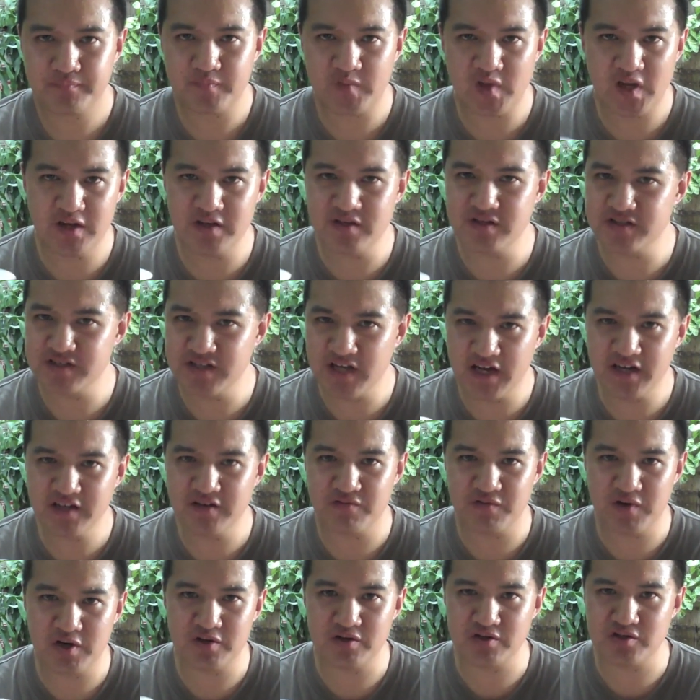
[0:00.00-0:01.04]
It is not a
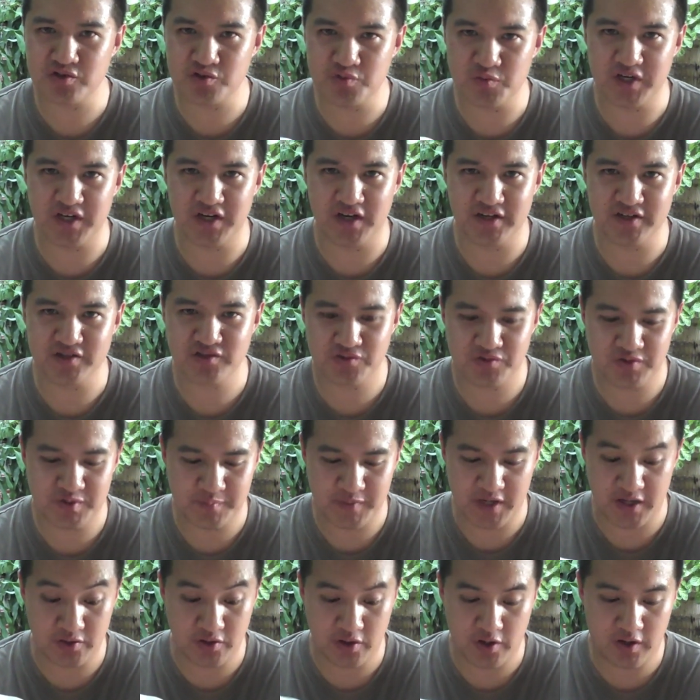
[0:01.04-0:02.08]
very sweet ice
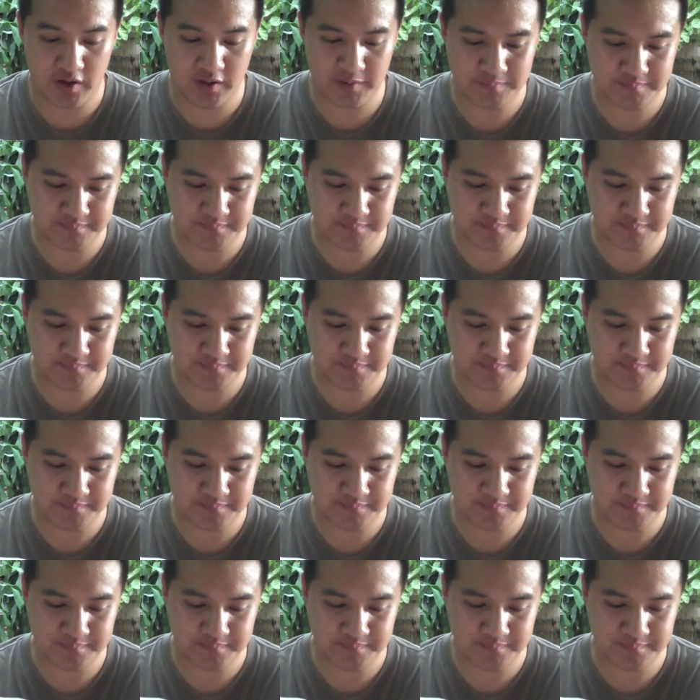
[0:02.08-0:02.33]
cream at all.